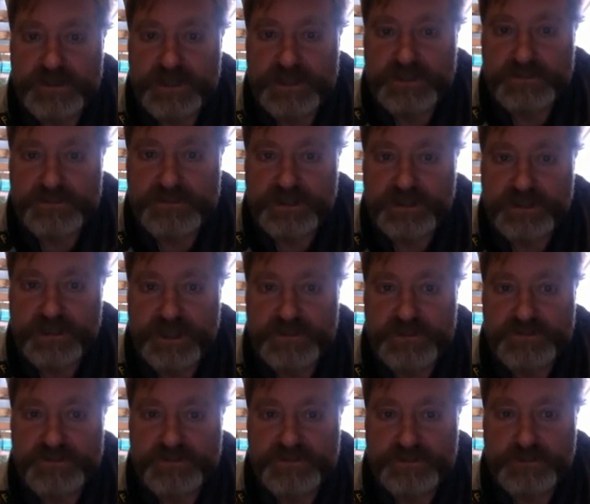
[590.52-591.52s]

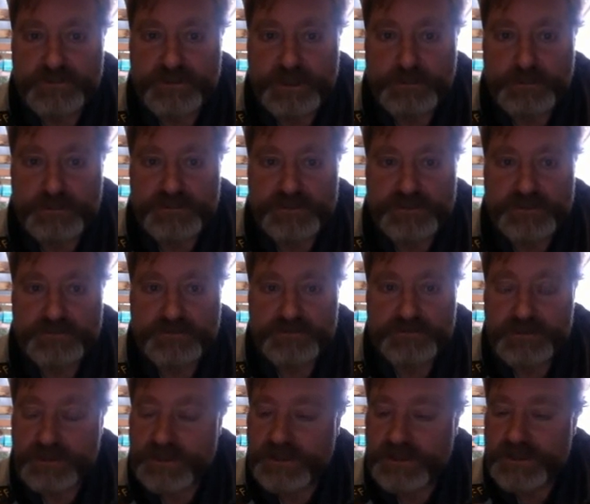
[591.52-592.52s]
satellites to help itself.
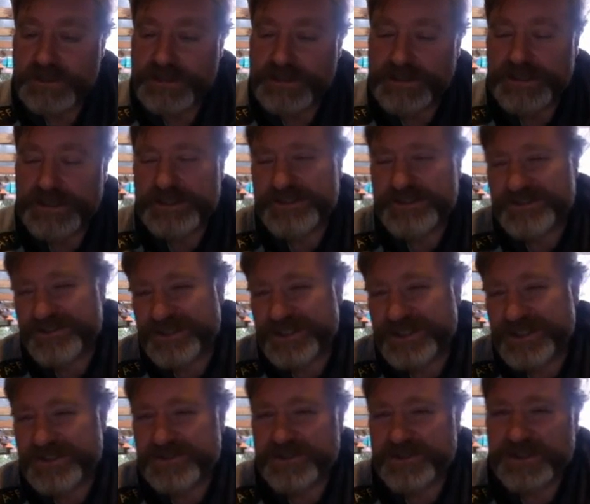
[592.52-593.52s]
And
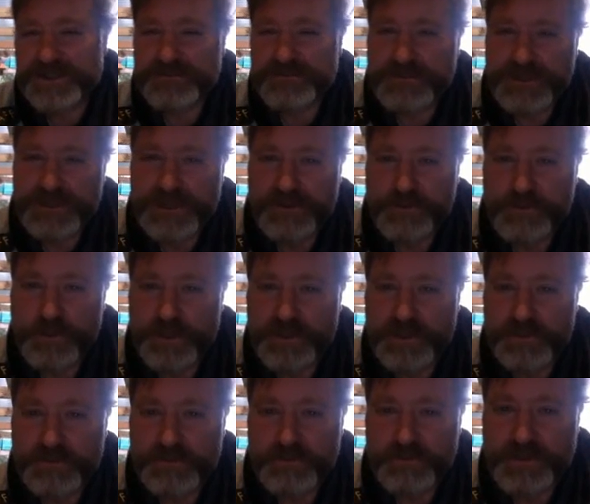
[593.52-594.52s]
essentially, they were
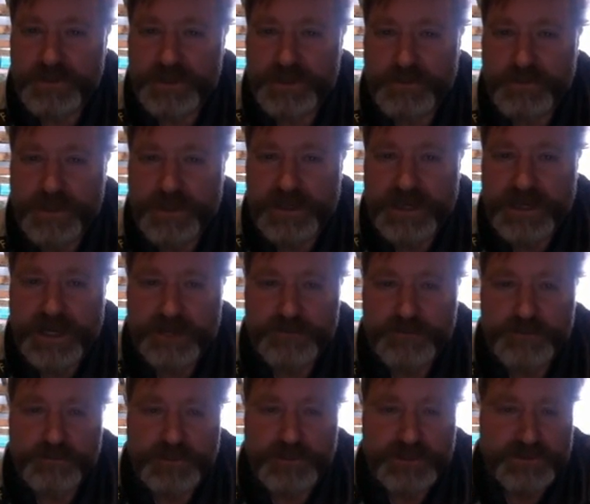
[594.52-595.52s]
working within about
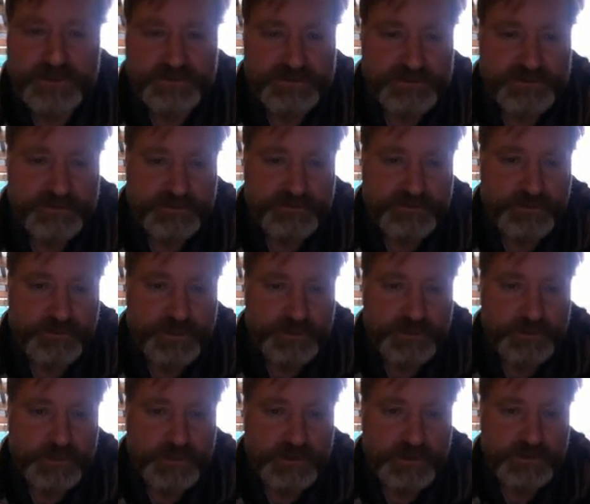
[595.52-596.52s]
100 metres of where
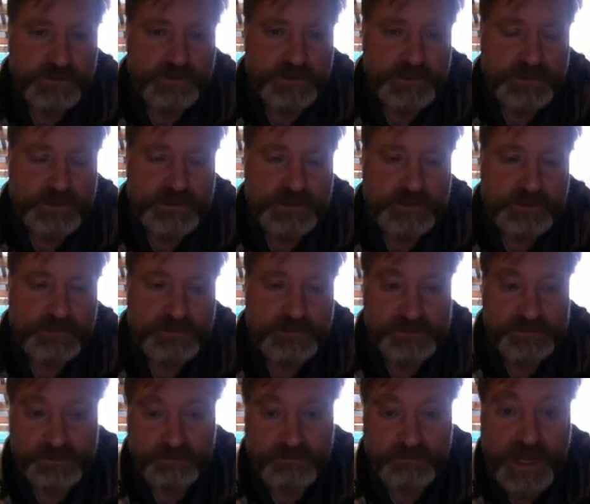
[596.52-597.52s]
you were, which
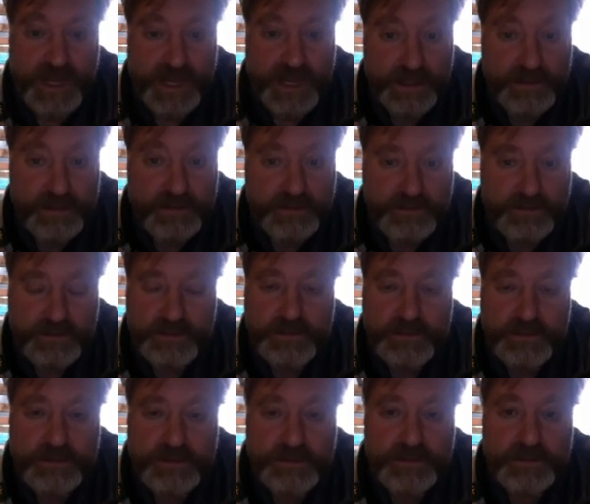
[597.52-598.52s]
isn't bad.
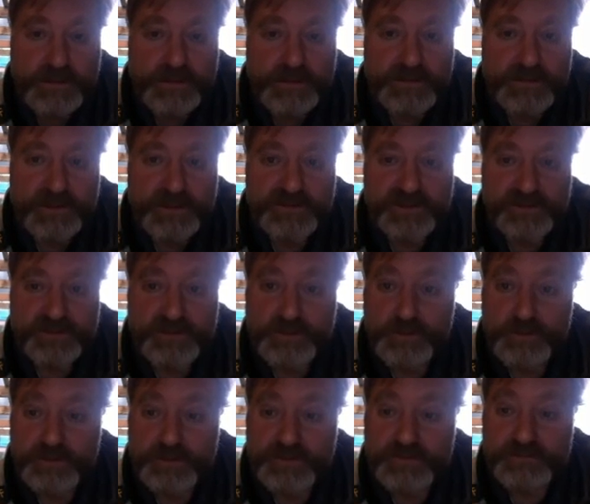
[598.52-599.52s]
And these days, of
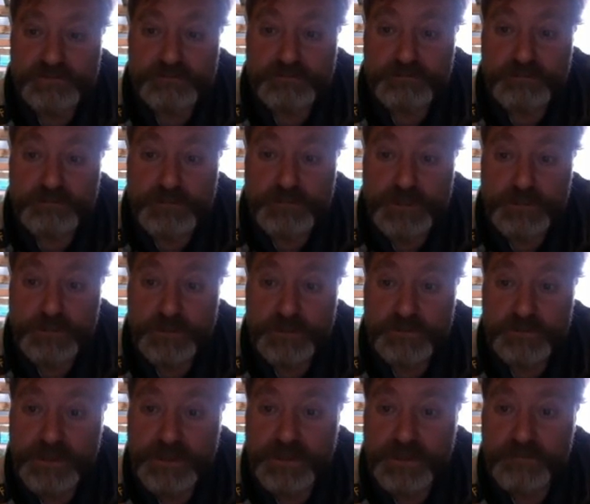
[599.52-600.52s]
course, they work
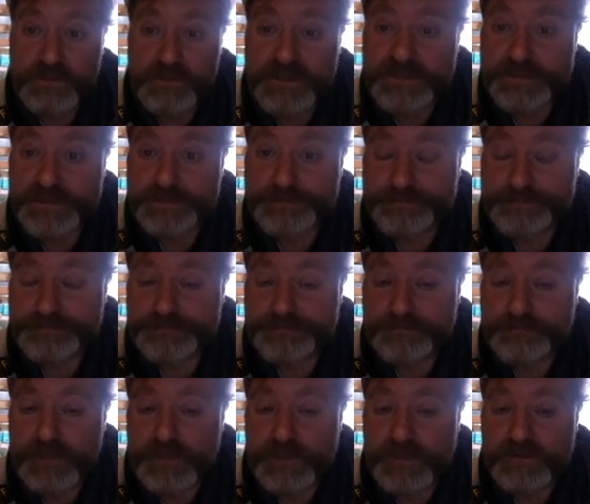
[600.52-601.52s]
to about 1 metre.
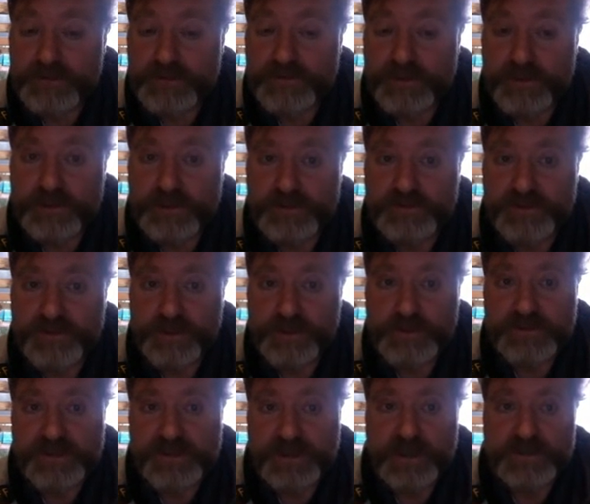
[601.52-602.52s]
So there's so
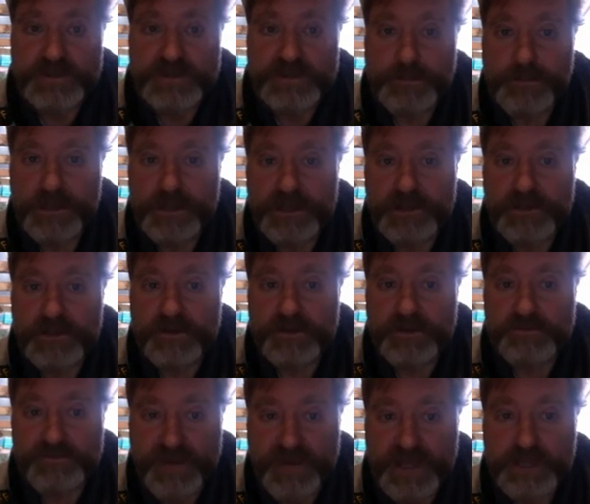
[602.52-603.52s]
many satellites up there
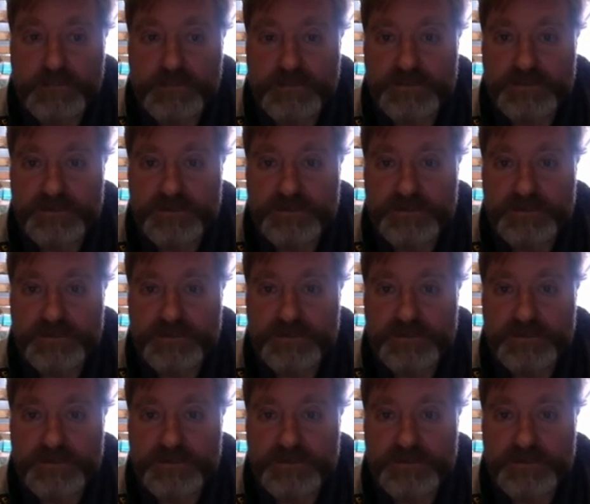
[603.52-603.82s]
available to